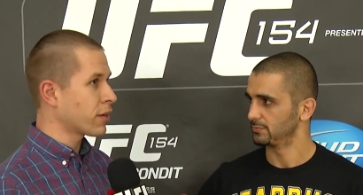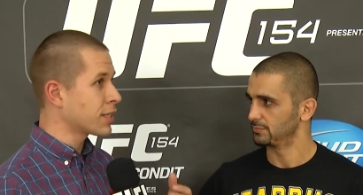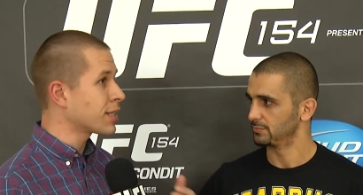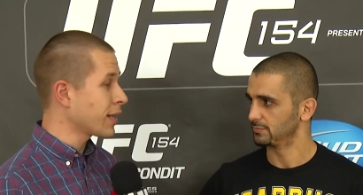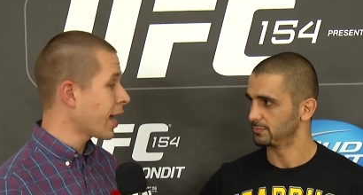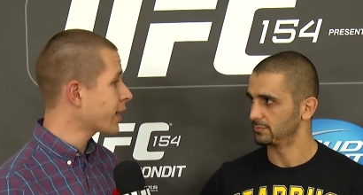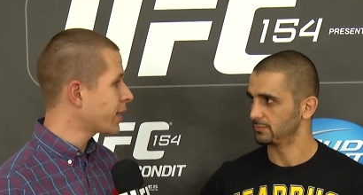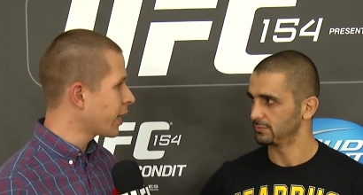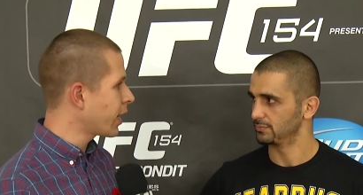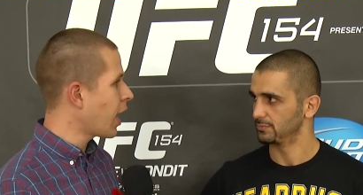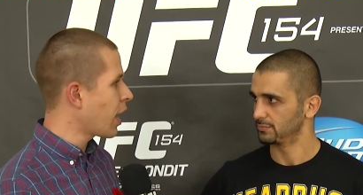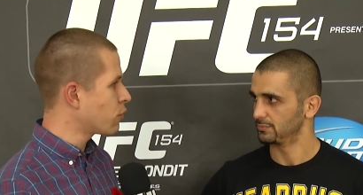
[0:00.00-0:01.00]
Speaker 1: and
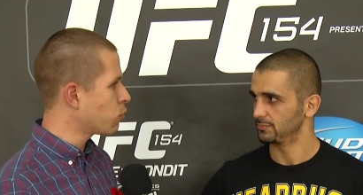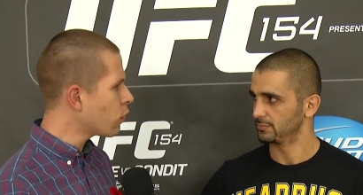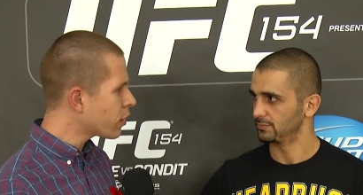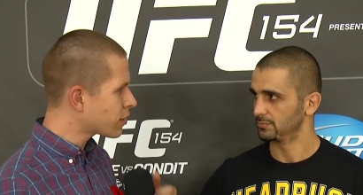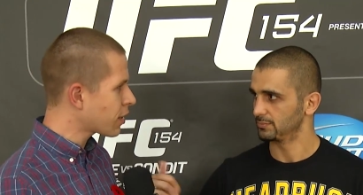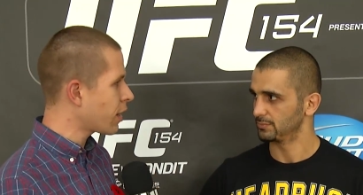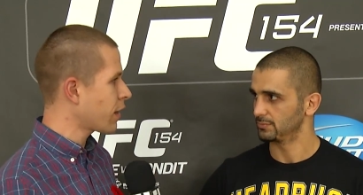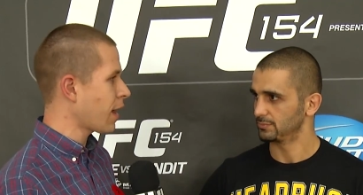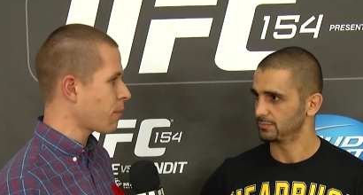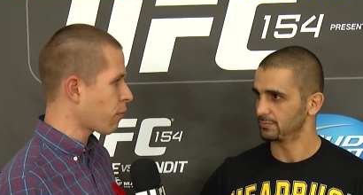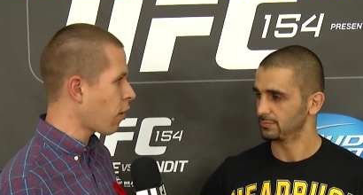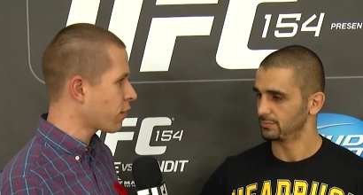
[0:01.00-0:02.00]
selecting guys, what is kind of
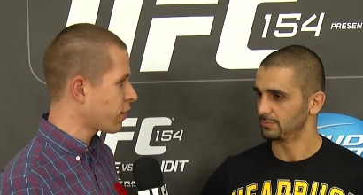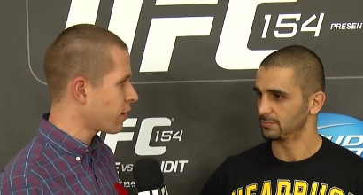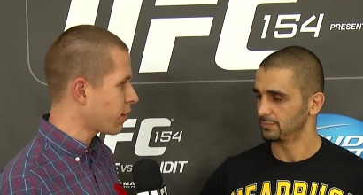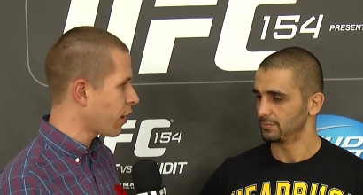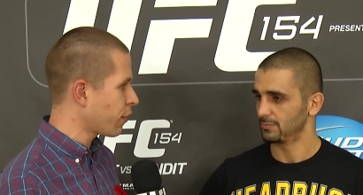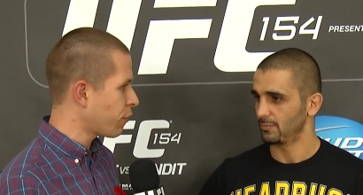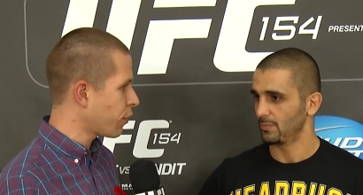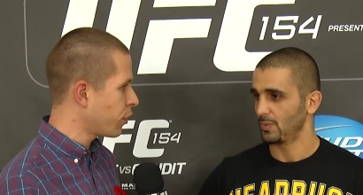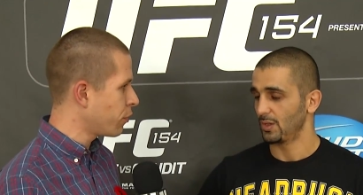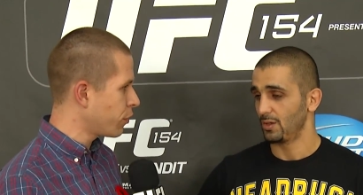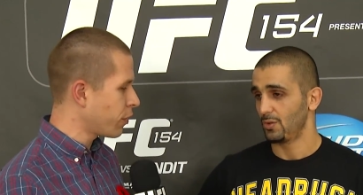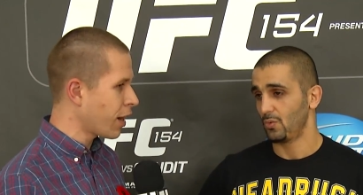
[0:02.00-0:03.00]
that process like for
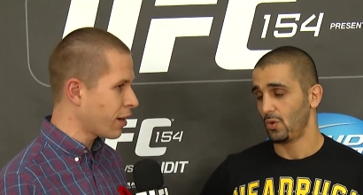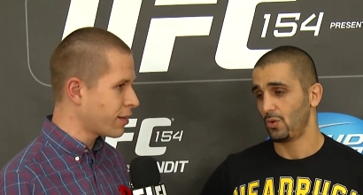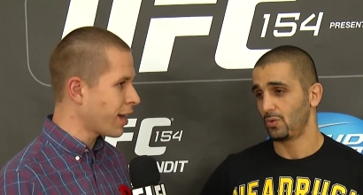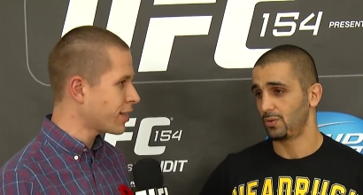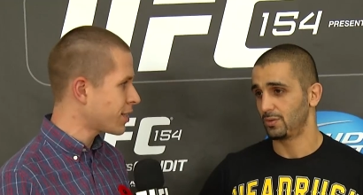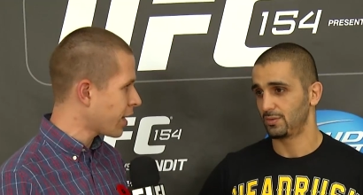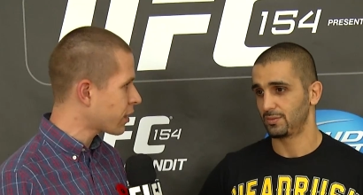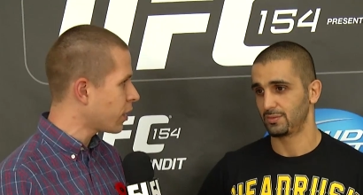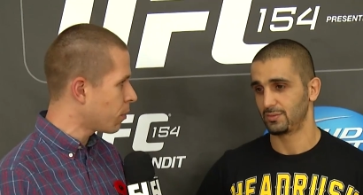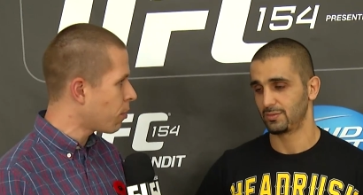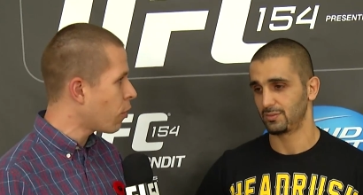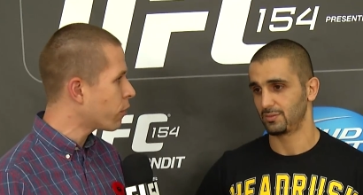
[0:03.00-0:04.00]
you? Do you kind of dissect
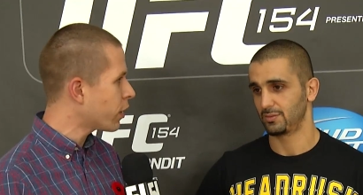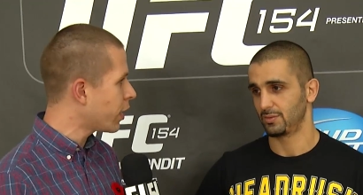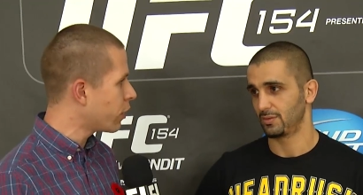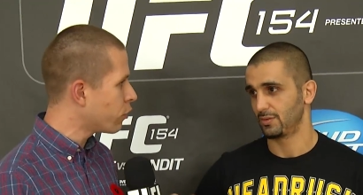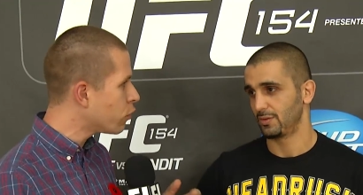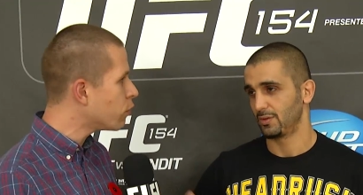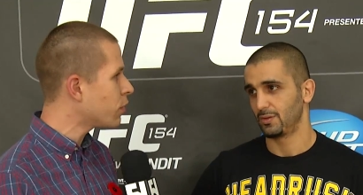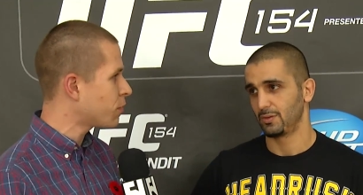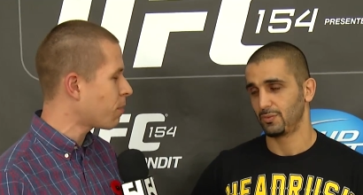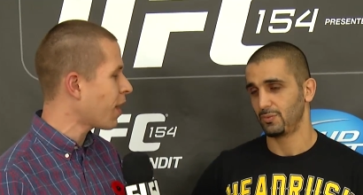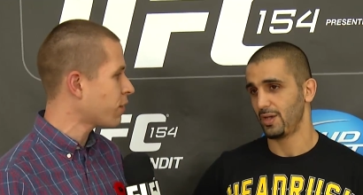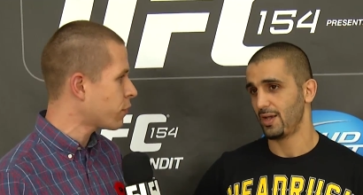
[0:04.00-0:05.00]
the opponent and who is
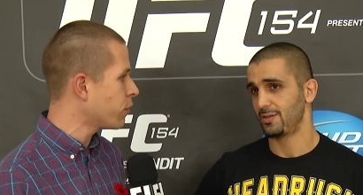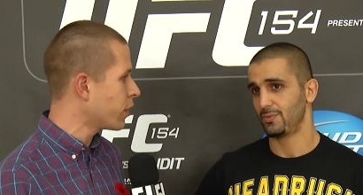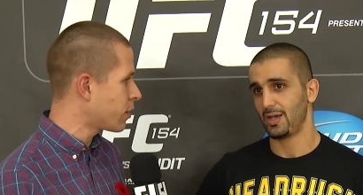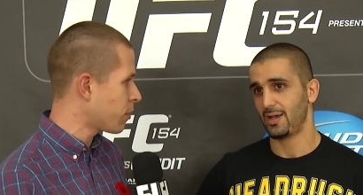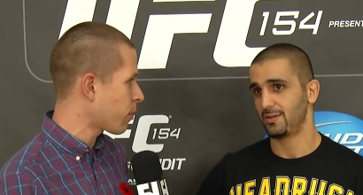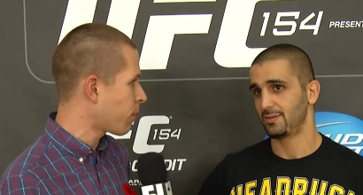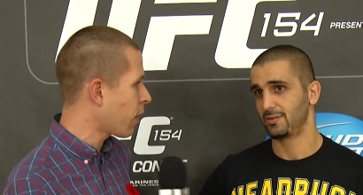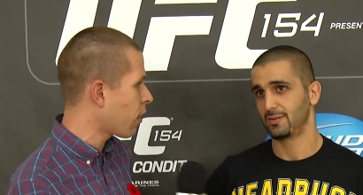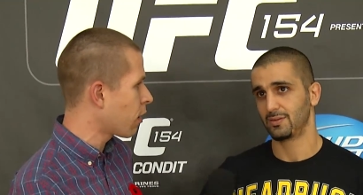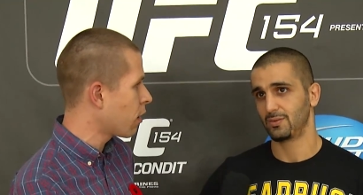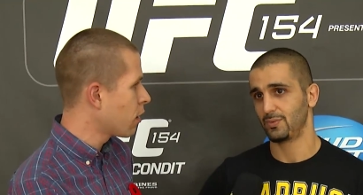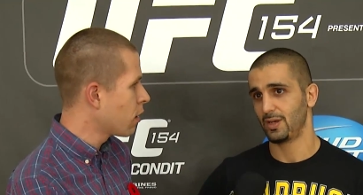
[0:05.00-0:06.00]
best yeah, suited had, to
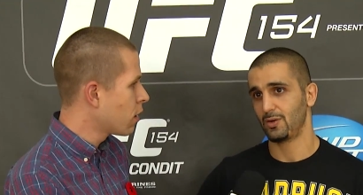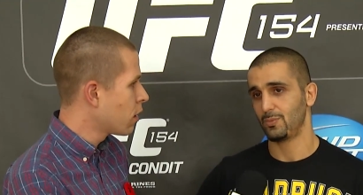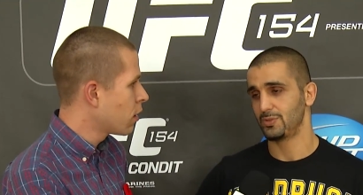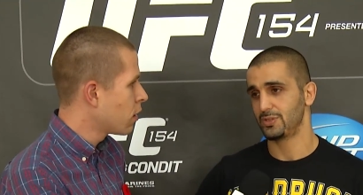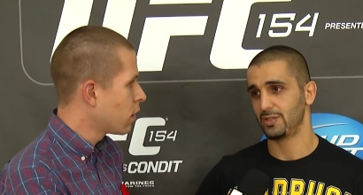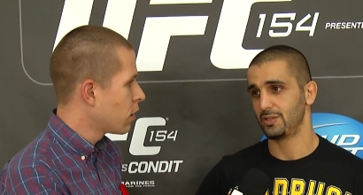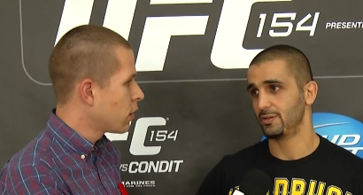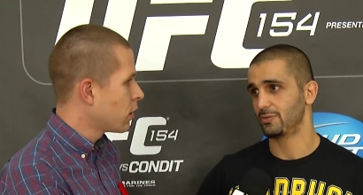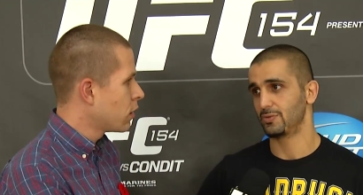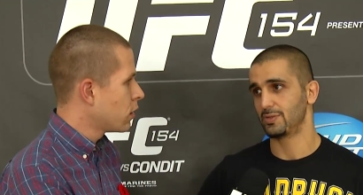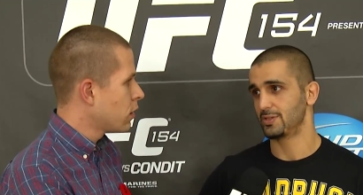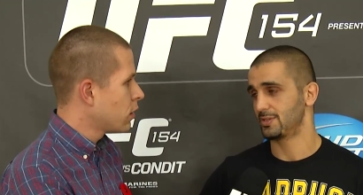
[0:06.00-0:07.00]
prepare?
Speaker 2: We had almost a year
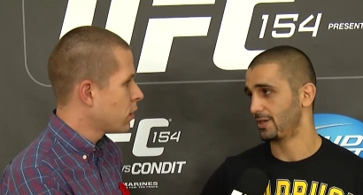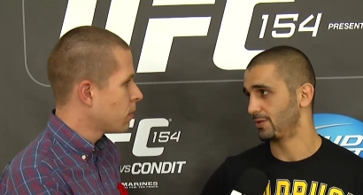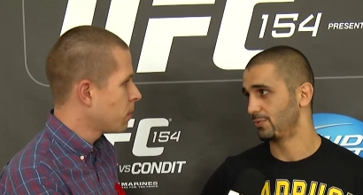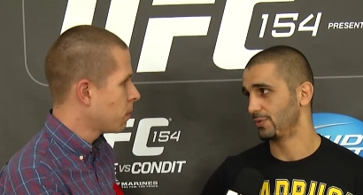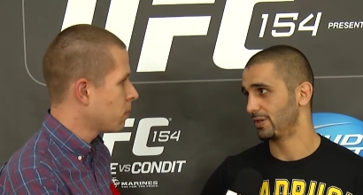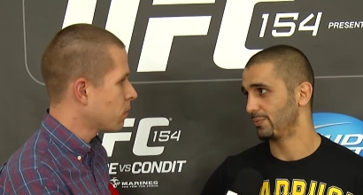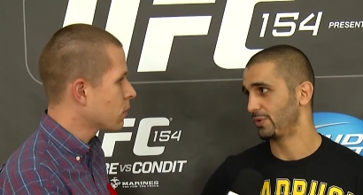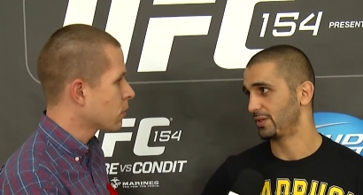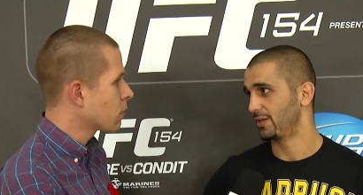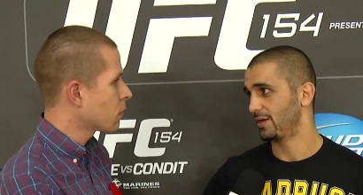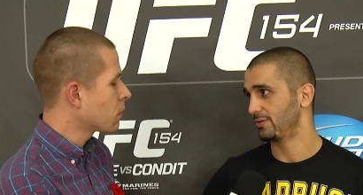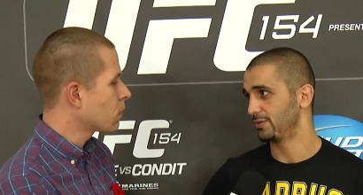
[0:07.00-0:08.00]
to decide who we're going to
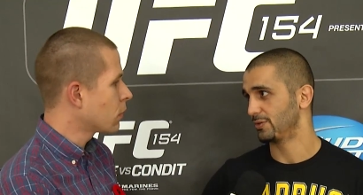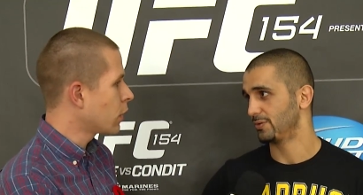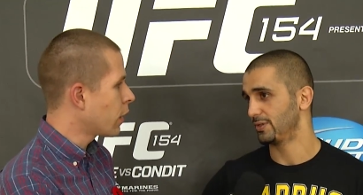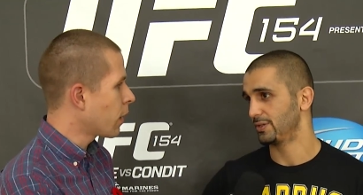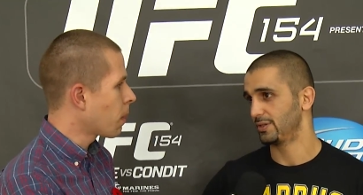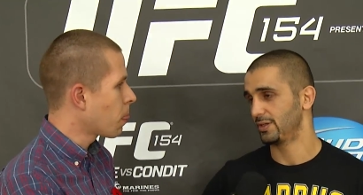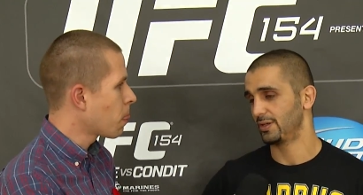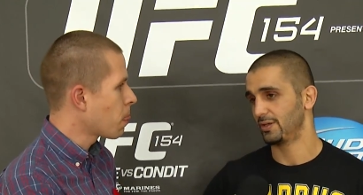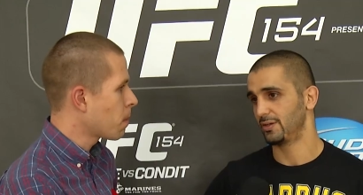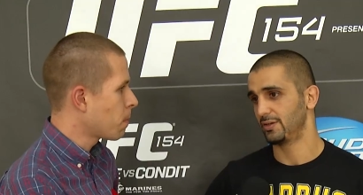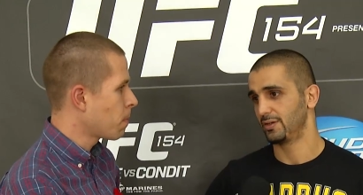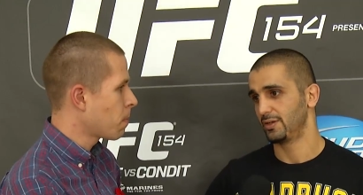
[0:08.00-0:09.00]
bring down, you know, and
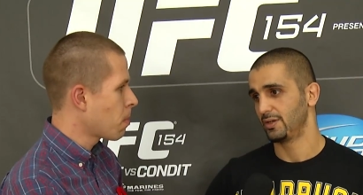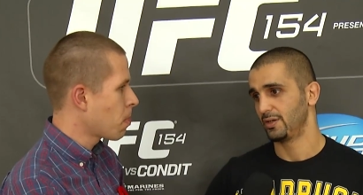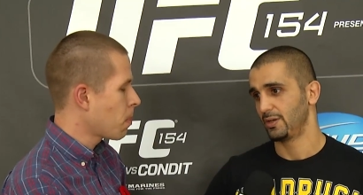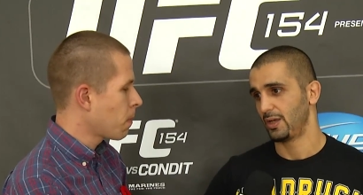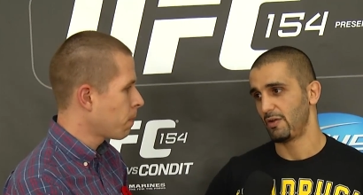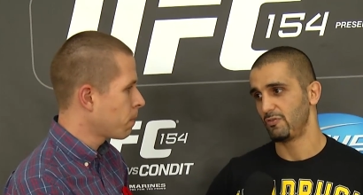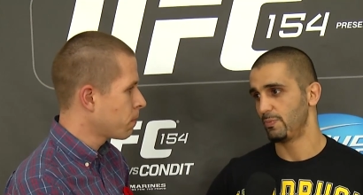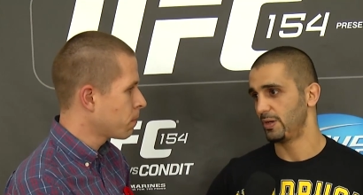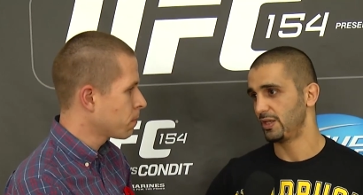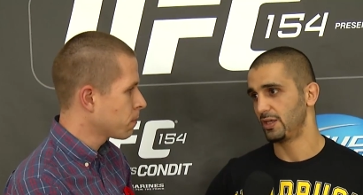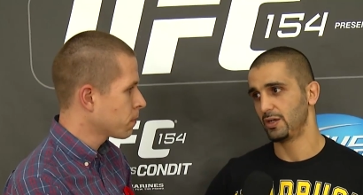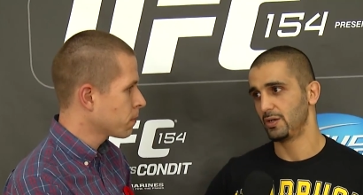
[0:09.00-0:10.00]
uh,
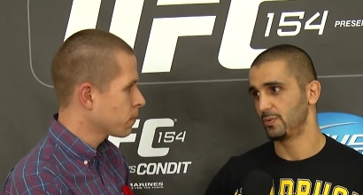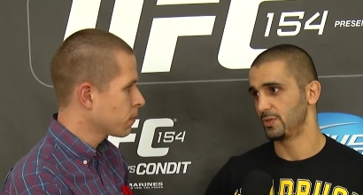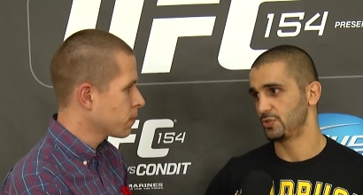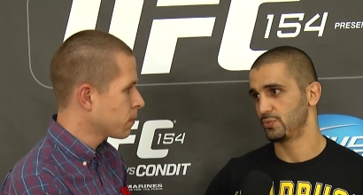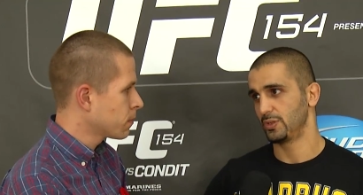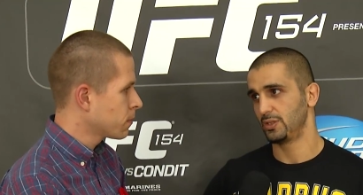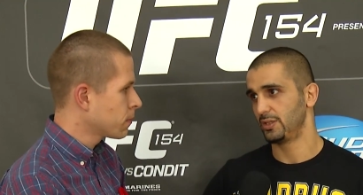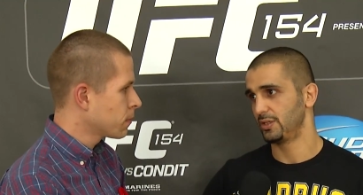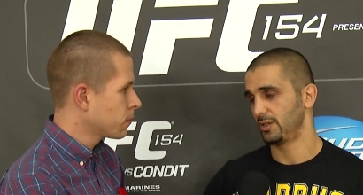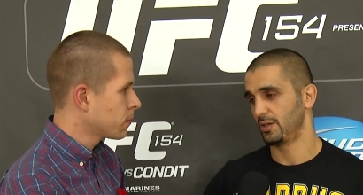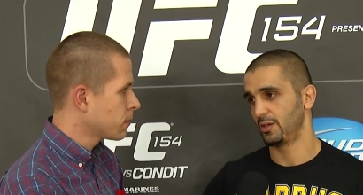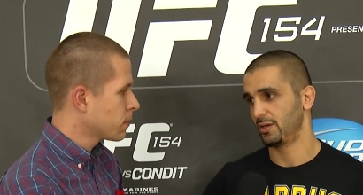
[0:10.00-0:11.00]
everybody here was
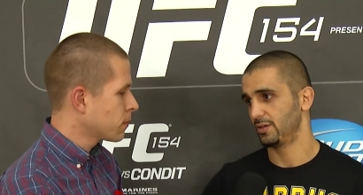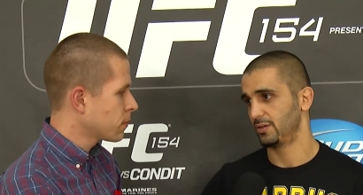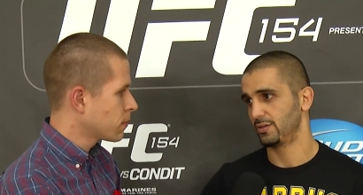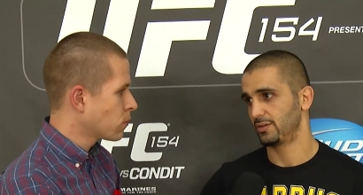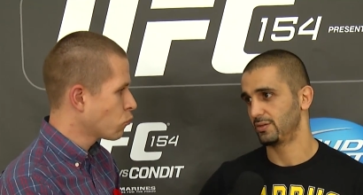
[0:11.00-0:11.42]
really uh,